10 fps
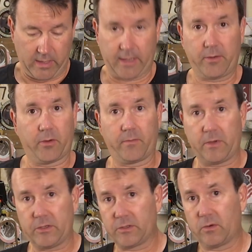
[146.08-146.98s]
I don't know if
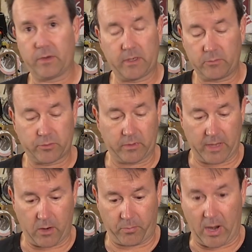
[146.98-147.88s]
they just don't get them drilled
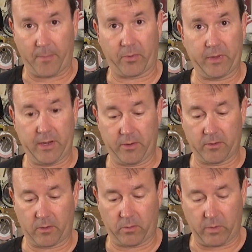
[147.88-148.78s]
out properly
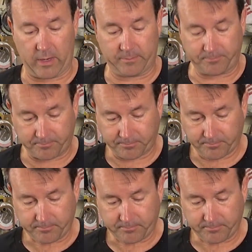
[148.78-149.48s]
or what.